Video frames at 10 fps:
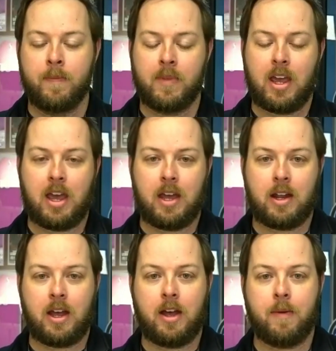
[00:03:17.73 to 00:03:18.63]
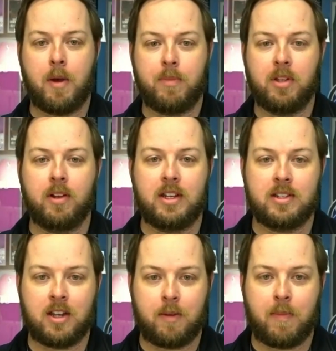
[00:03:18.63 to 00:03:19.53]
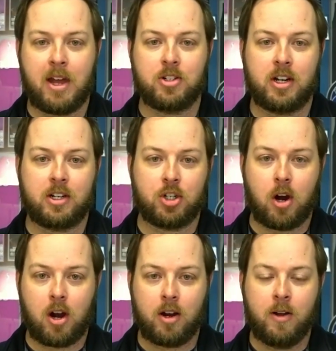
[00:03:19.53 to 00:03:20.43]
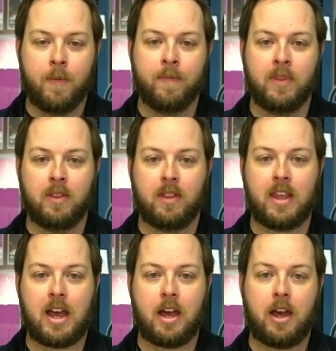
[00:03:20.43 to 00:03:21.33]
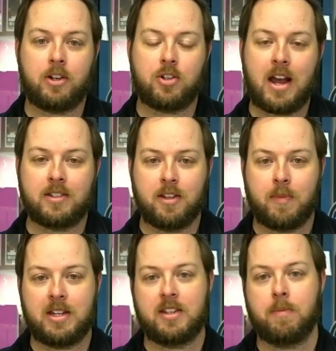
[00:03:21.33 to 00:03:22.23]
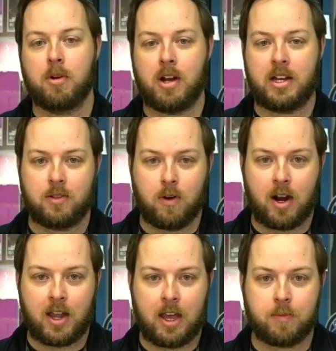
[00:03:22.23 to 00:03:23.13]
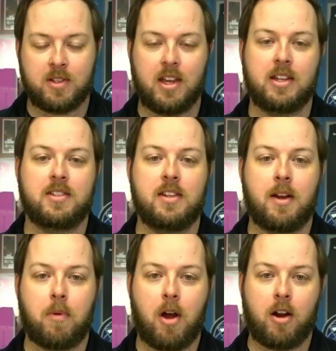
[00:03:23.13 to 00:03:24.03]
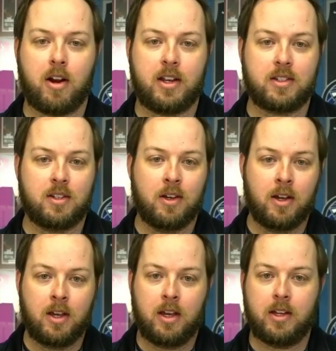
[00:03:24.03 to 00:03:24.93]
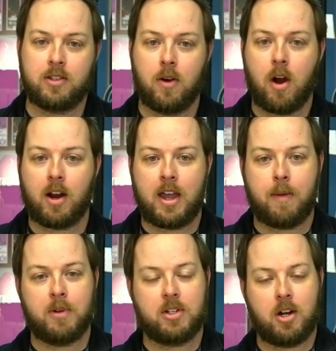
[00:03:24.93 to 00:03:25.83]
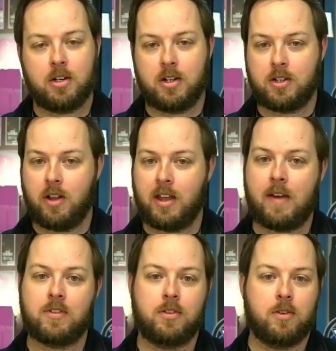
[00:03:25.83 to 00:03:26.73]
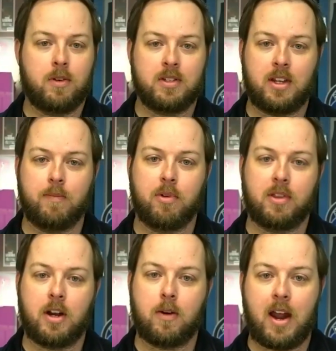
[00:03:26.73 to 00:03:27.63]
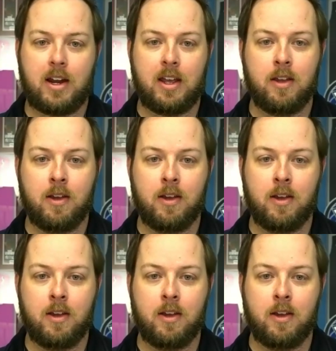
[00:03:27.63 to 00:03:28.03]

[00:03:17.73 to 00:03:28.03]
and abilities in a metric chart that tracks them as they progress through our camps, and they can see their progress. And so our camp instructors, all they have to do is input their rating,